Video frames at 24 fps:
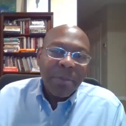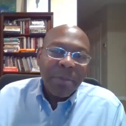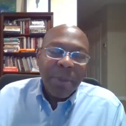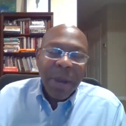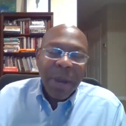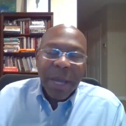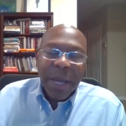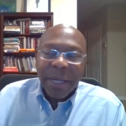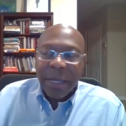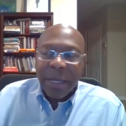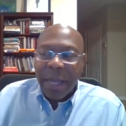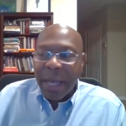
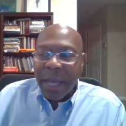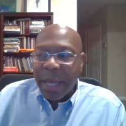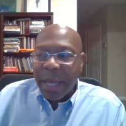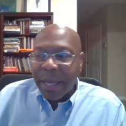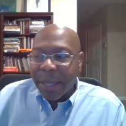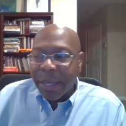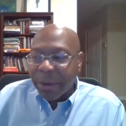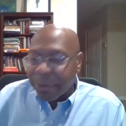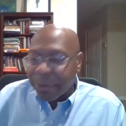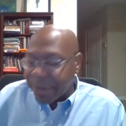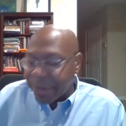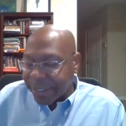But uh,
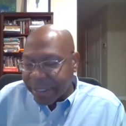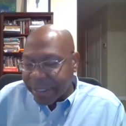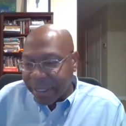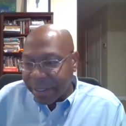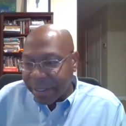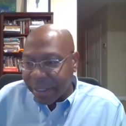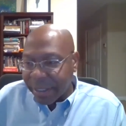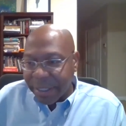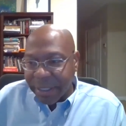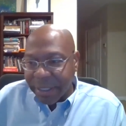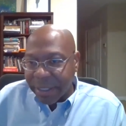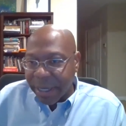
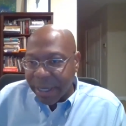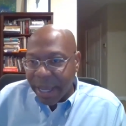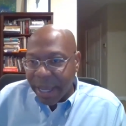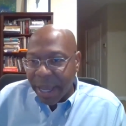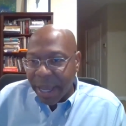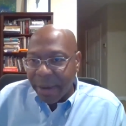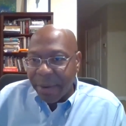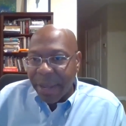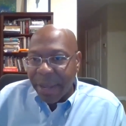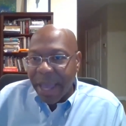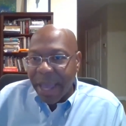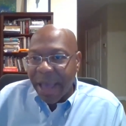increasingly
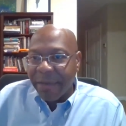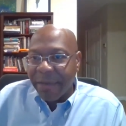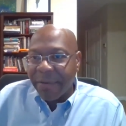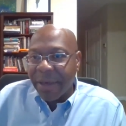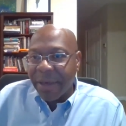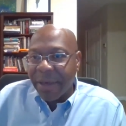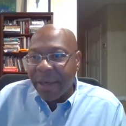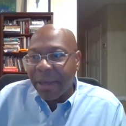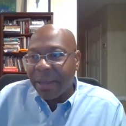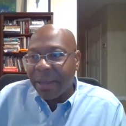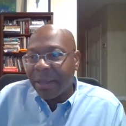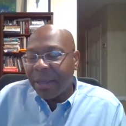today, we have
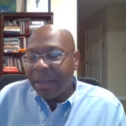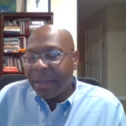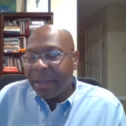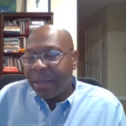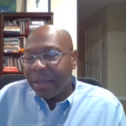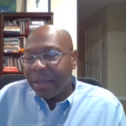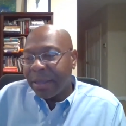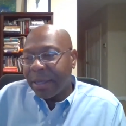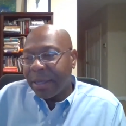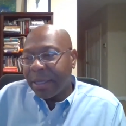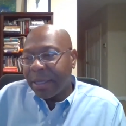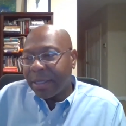a
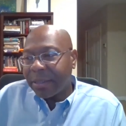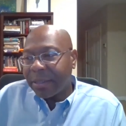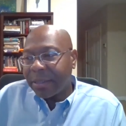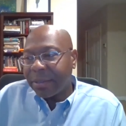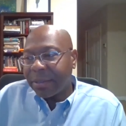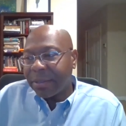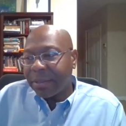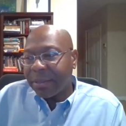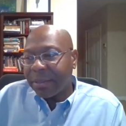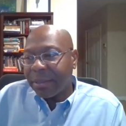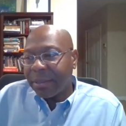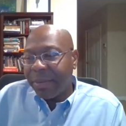Uh,
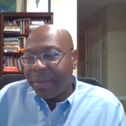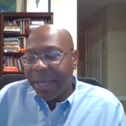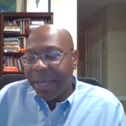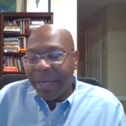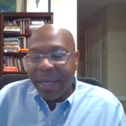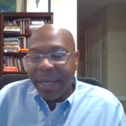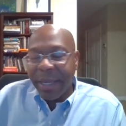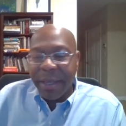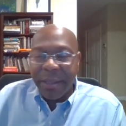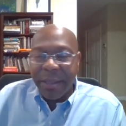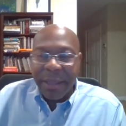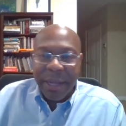a
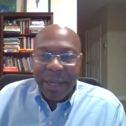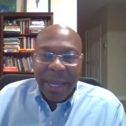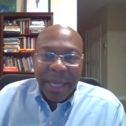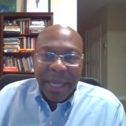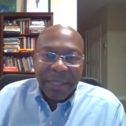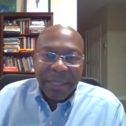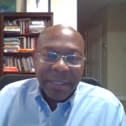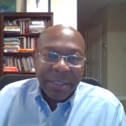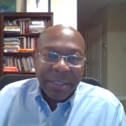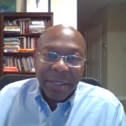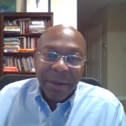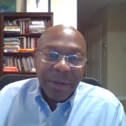media that
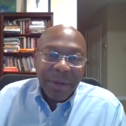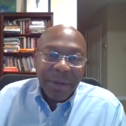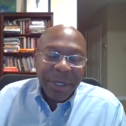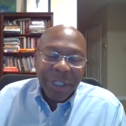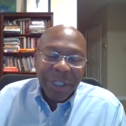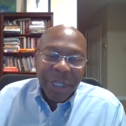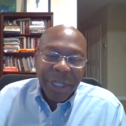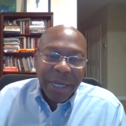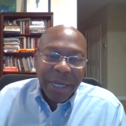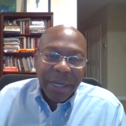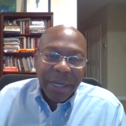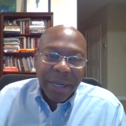has its own
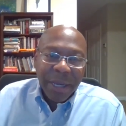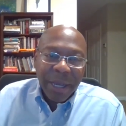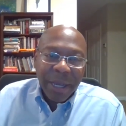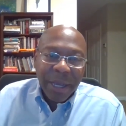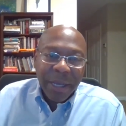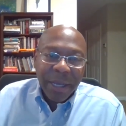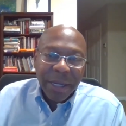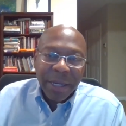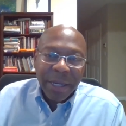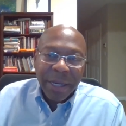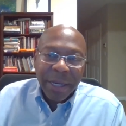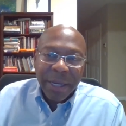agenda,
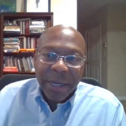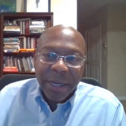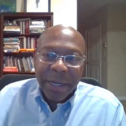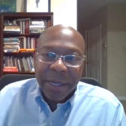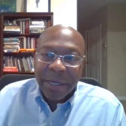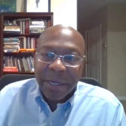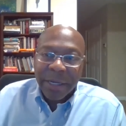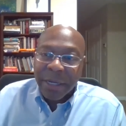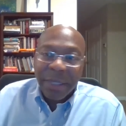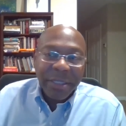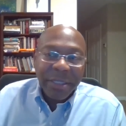and it